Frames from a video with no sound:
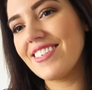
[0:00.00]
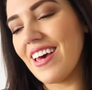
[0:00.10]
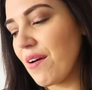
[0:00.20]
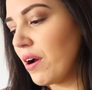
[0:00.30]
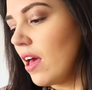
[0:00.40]

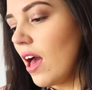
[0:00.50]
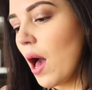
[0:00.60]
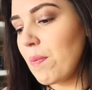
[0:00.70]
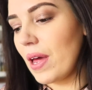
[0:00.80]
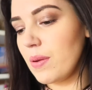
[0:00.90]
so
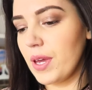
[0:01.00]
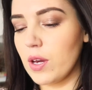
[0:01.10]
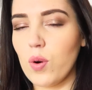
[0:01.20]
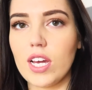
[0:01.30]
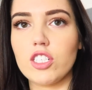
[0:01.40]
I better be
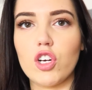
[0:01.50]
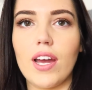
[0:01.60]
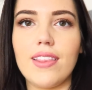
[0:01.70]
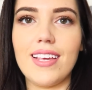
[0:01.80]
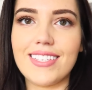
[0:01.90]
quick
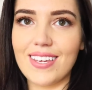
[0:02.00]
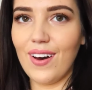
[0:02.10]
trying these